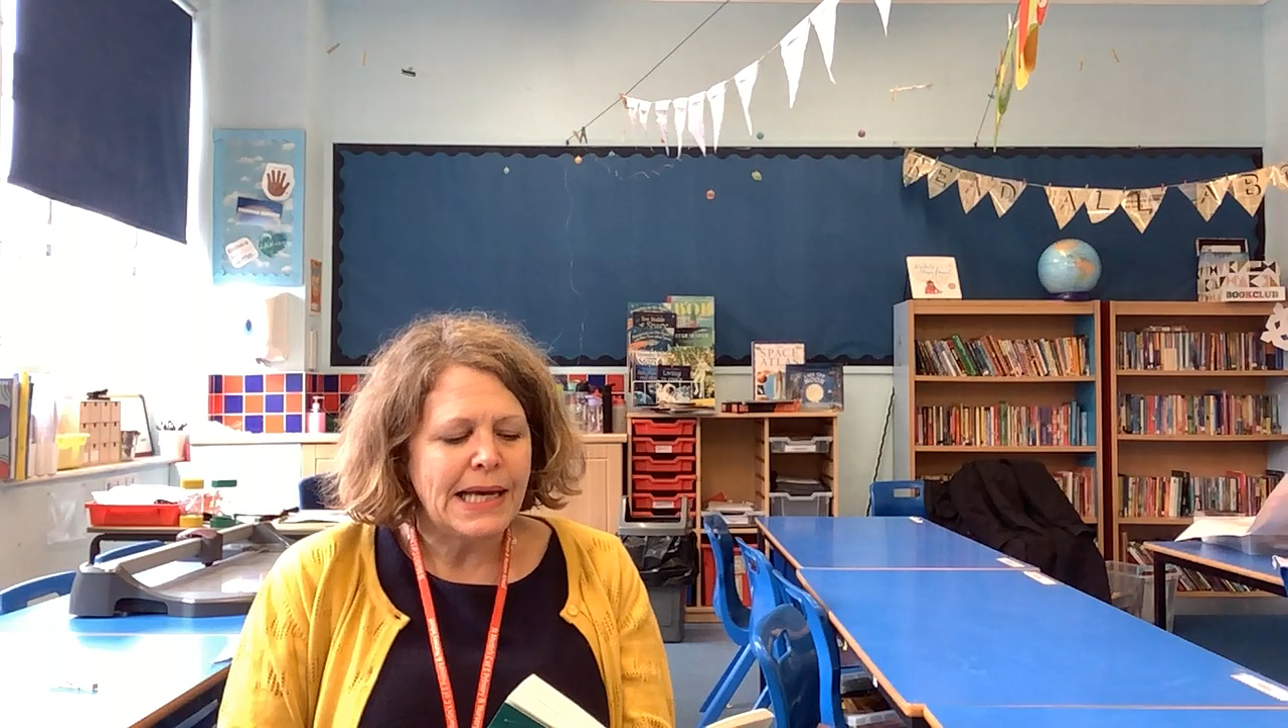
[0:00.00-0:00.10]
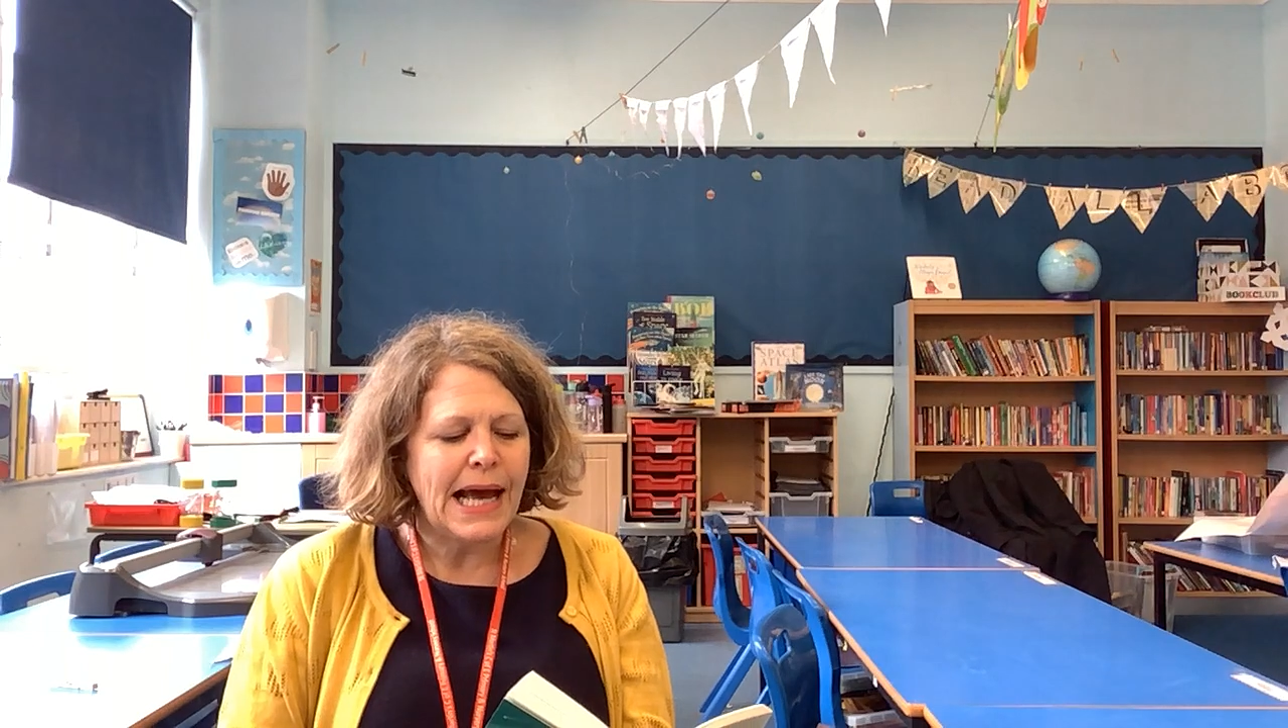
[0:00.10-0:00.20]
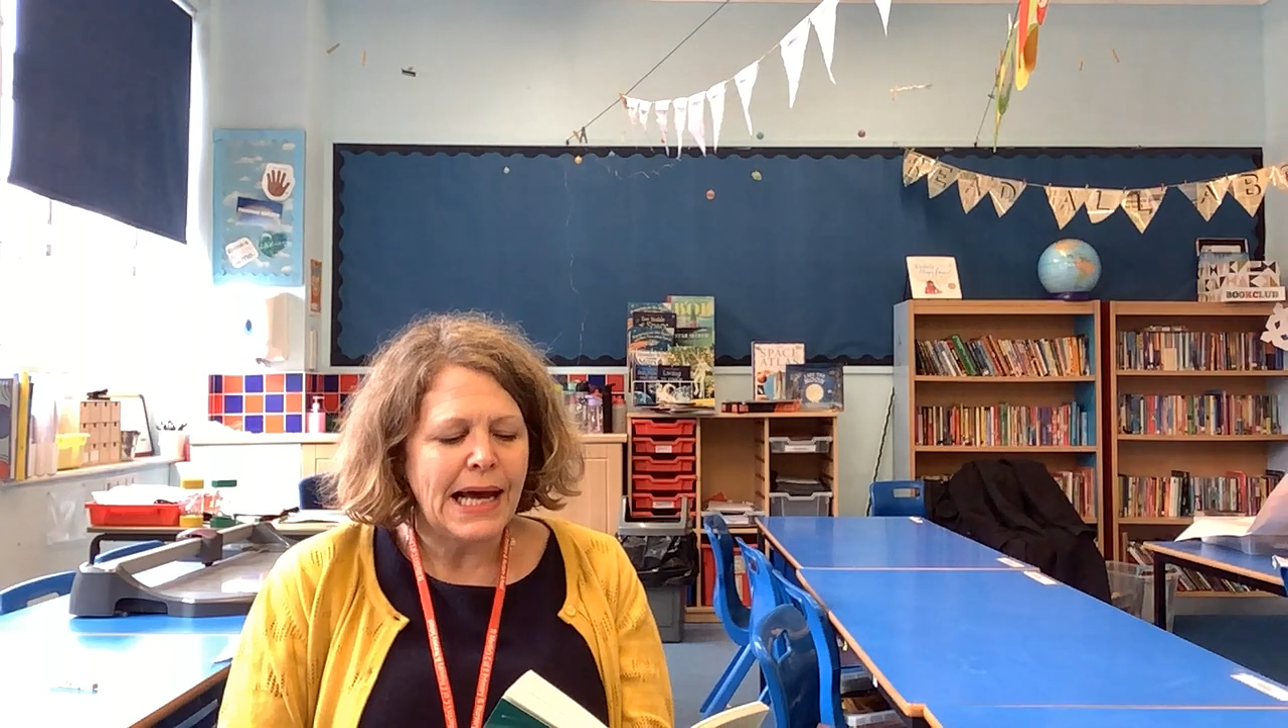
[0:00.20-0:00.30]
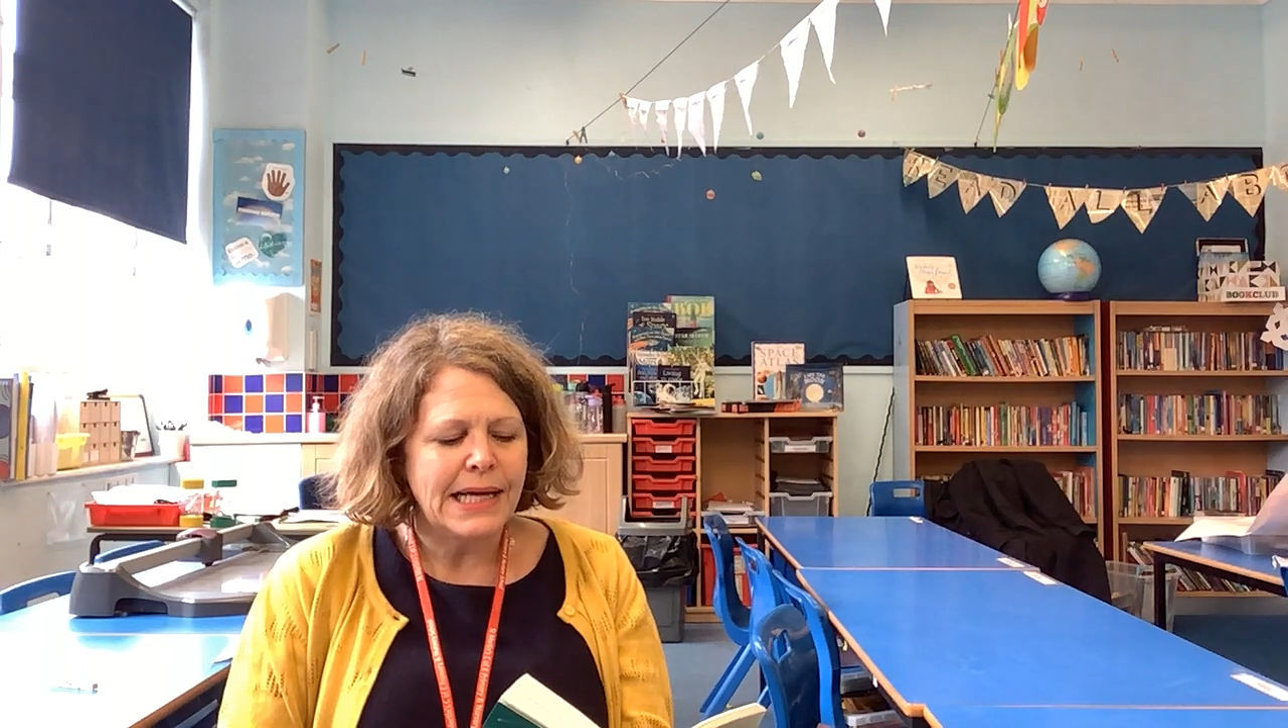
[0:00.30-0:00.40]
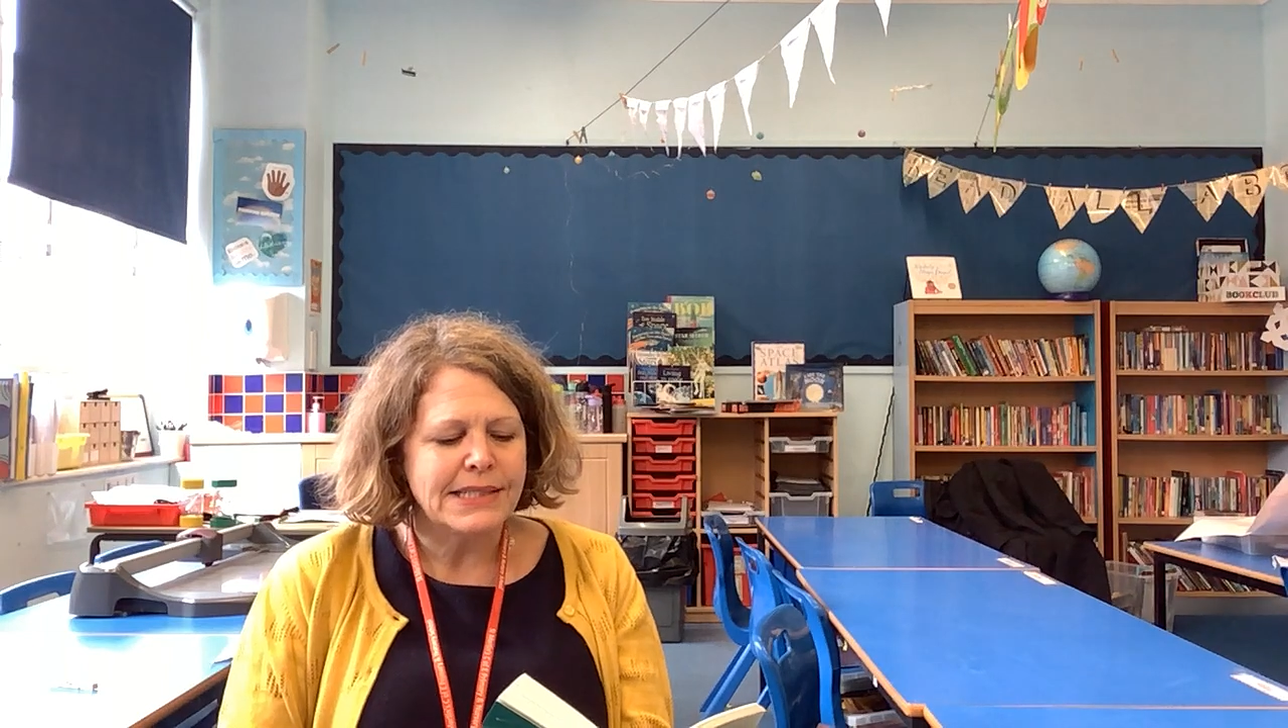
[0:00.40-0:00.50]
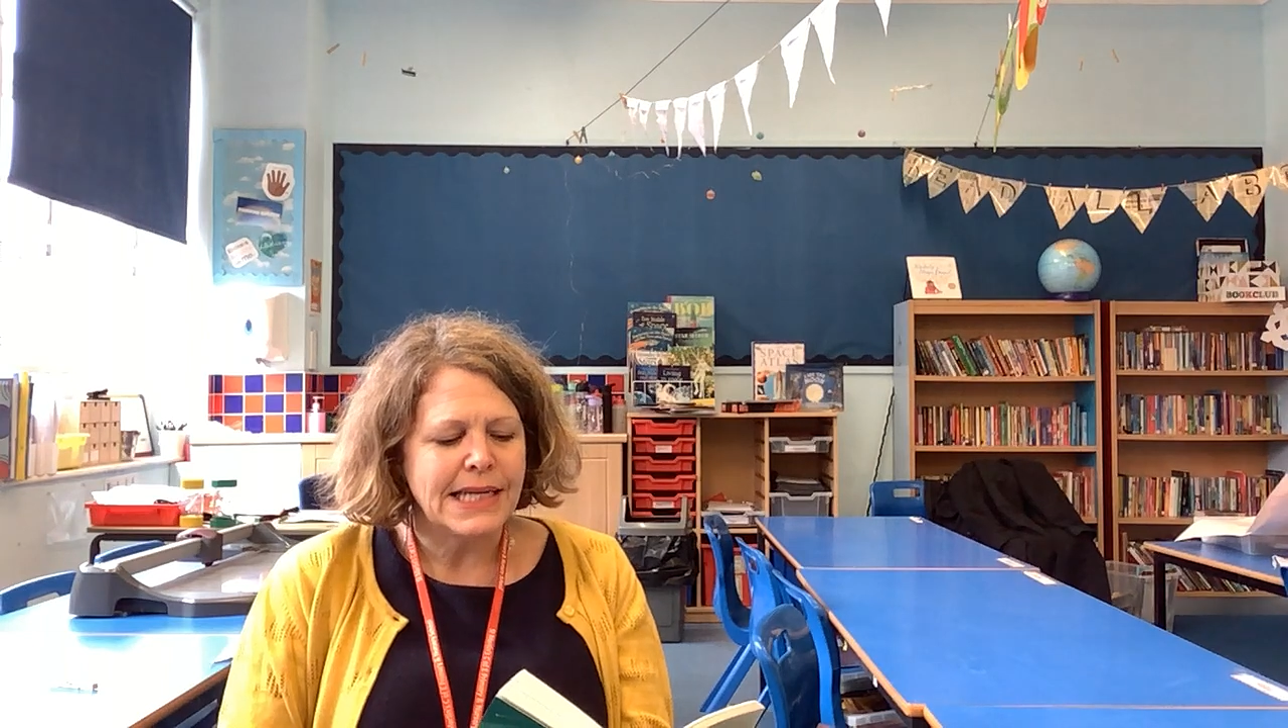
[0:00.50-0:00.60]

hand,